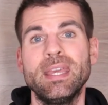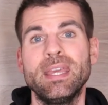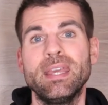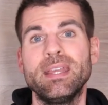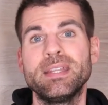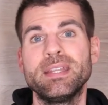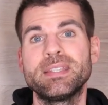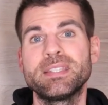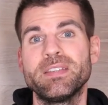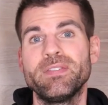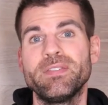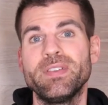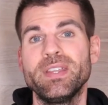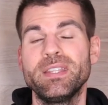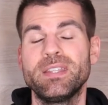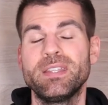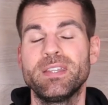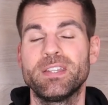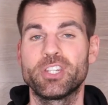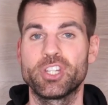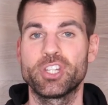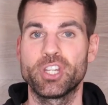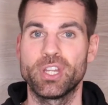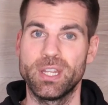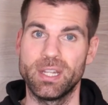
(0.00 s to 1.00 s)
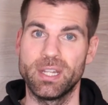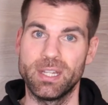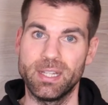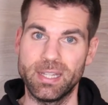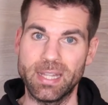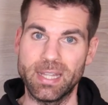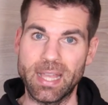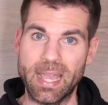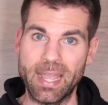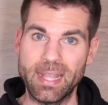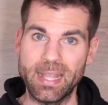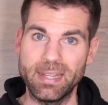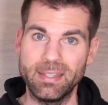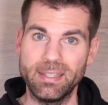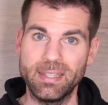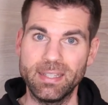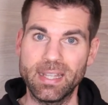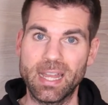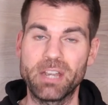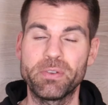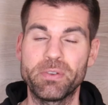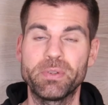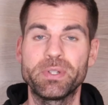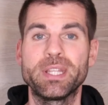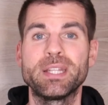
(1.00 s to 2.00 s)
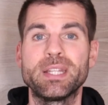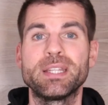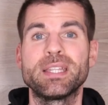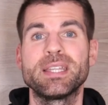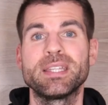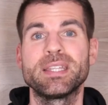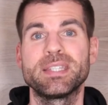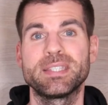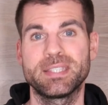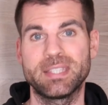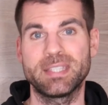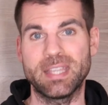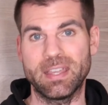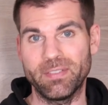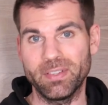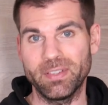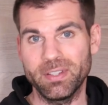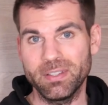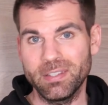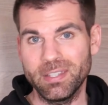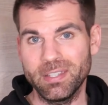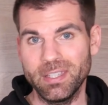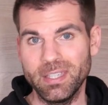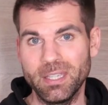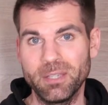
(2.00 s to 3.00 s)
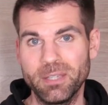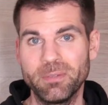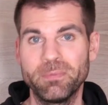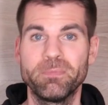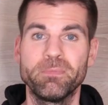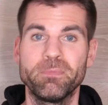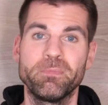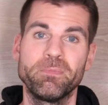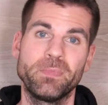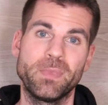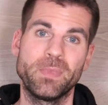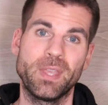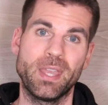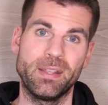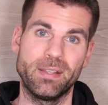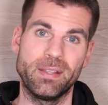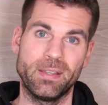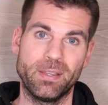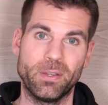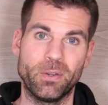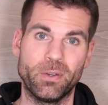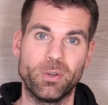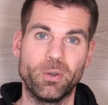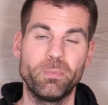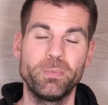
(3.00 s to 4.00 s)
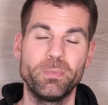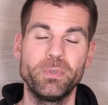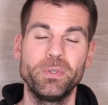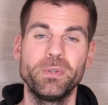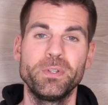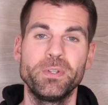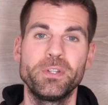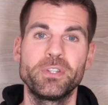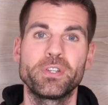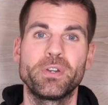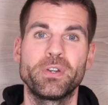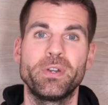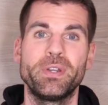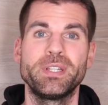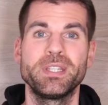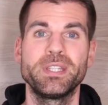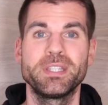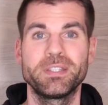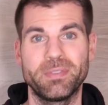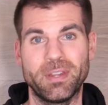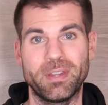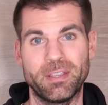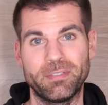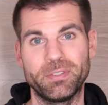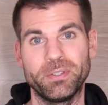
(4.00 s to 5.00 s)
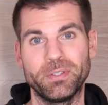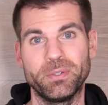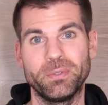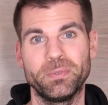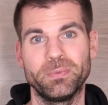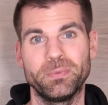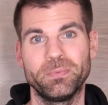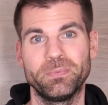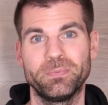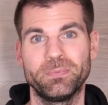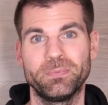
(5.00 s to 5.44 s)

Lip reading: It's a vintage 1970 and I hope you enjoy this review.